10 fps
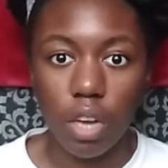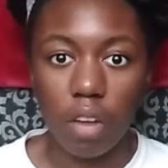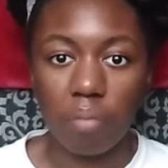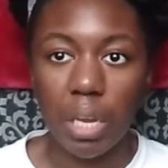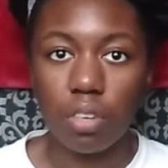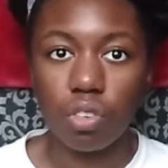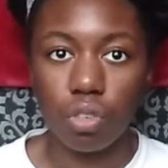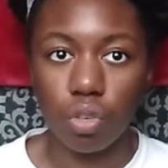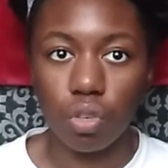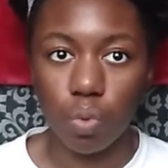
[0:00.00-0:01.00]
I've
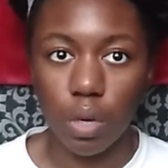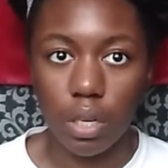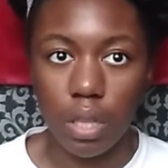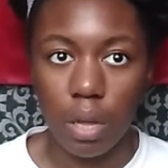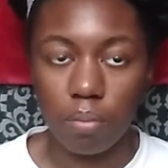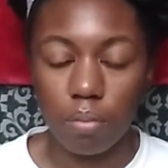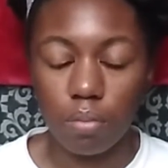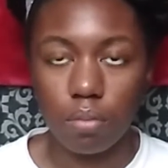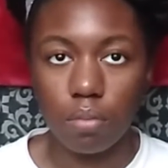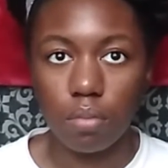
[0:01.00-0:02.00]
managed to work on them
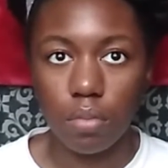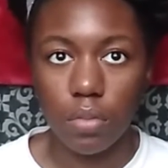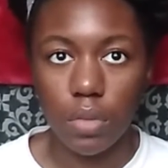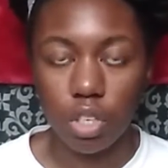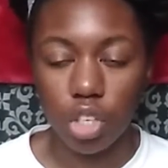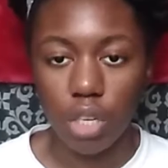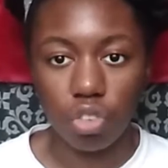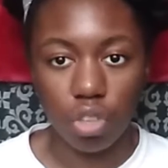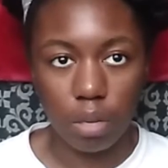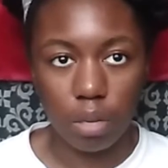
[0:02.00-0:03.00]
and
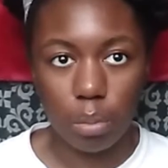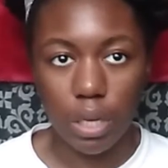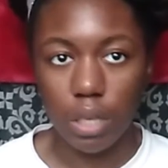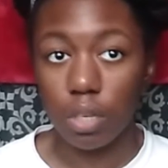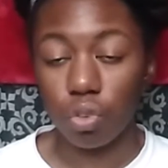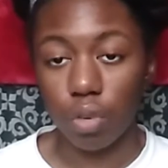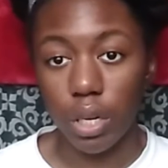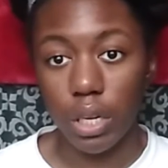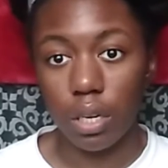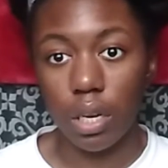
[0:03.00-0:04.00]
change them, and that's
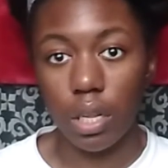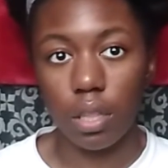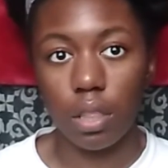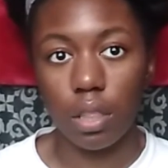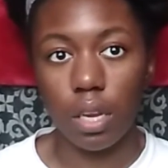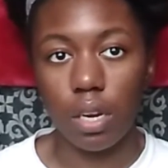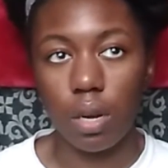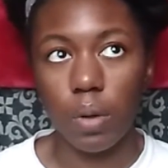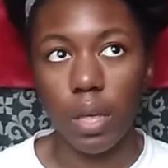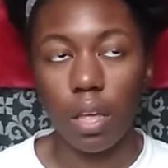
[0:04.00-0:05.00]
great. And I think that
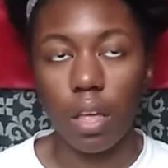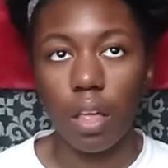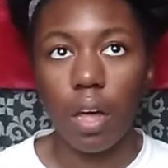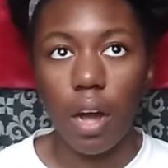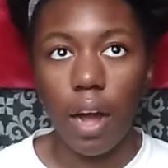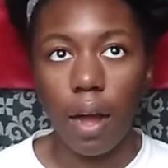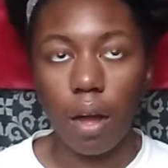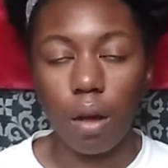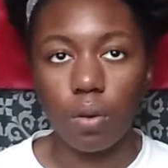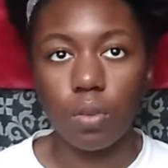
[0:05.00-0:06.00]
knowing
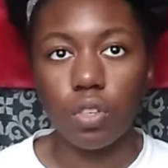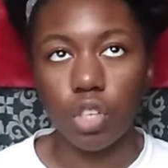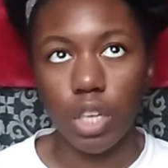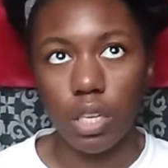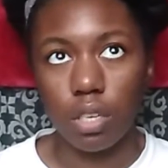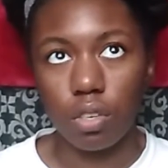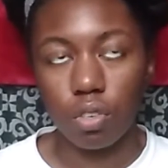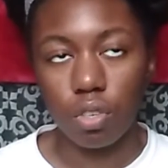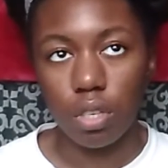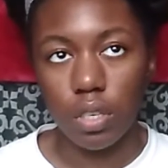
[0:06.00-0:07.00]
how to
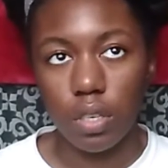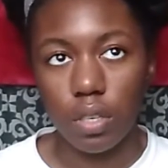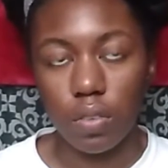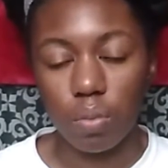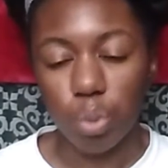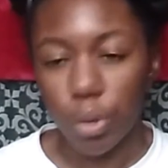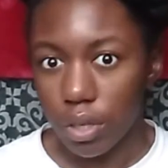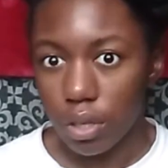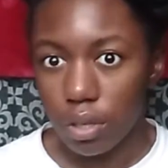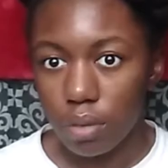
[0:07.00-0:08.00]
change is
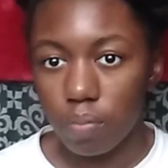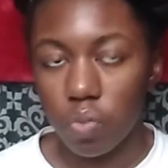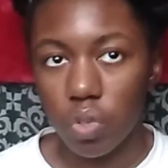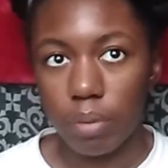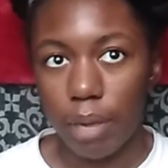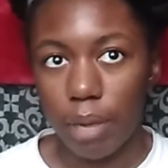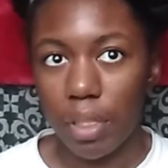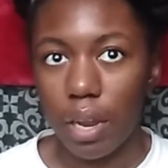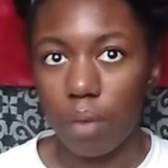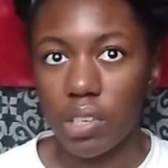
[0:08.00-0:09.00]
important. So I'm happy
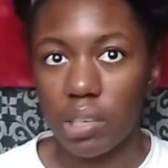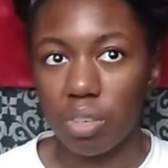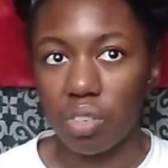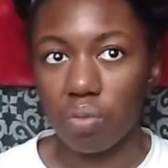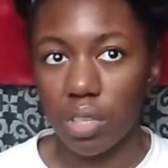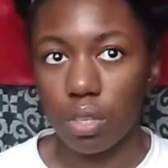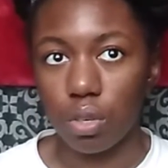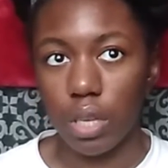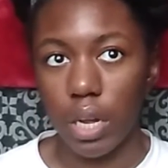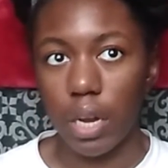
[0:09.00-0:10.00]
that I was able to really
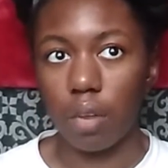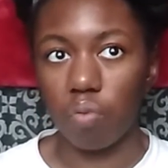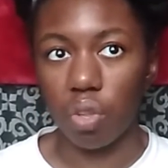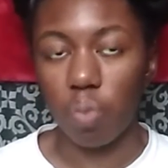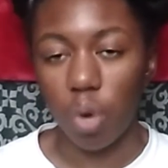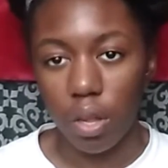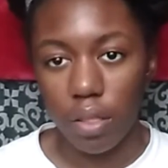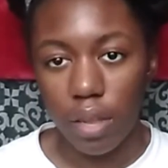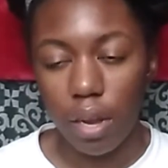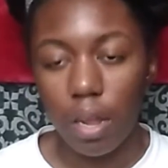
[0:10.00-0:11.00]
learn that and really work on
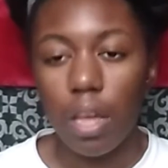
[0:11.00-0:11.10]
that.